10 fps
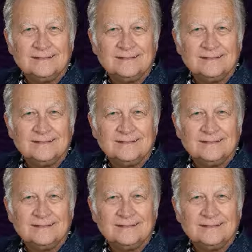
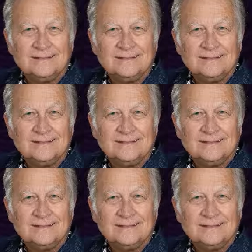
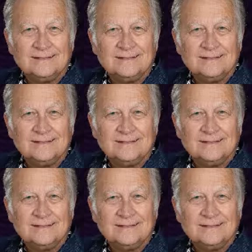
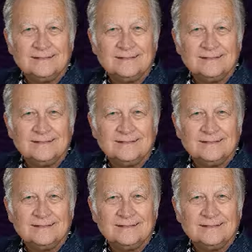
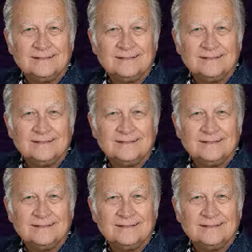
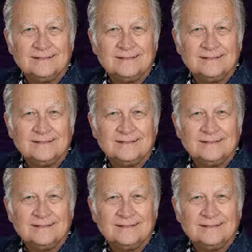
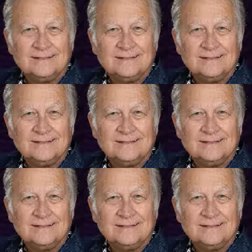
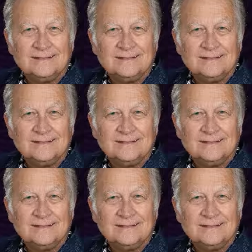This is a still picture; no speech is visible.